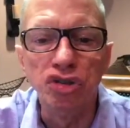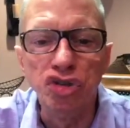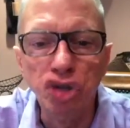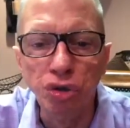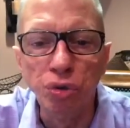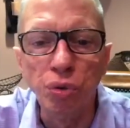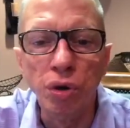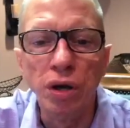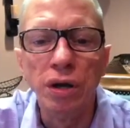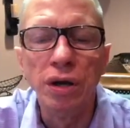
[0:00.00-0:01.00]

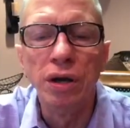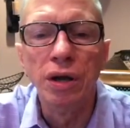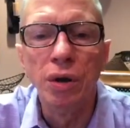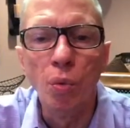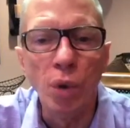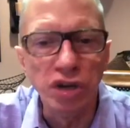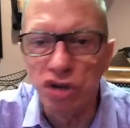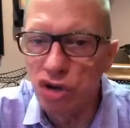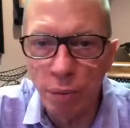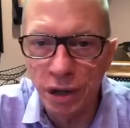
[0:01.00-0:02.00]
do what
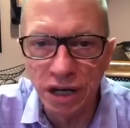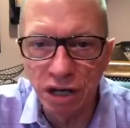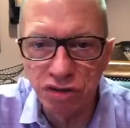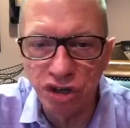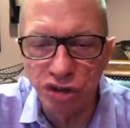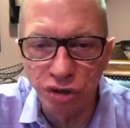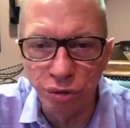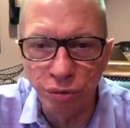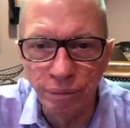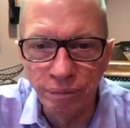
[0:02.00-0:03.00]
nobody else could do,